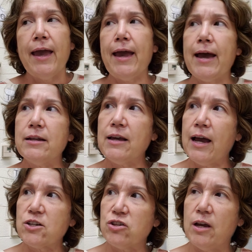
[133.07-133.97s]
And
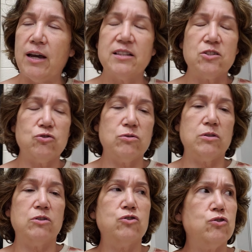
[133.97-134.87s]
actually, I do
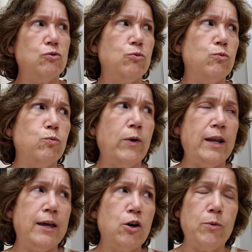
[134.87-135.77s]
do
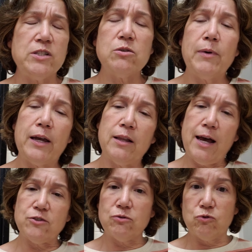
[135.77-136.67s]
when I go into my
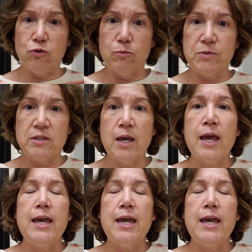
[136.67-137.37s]
classroom groups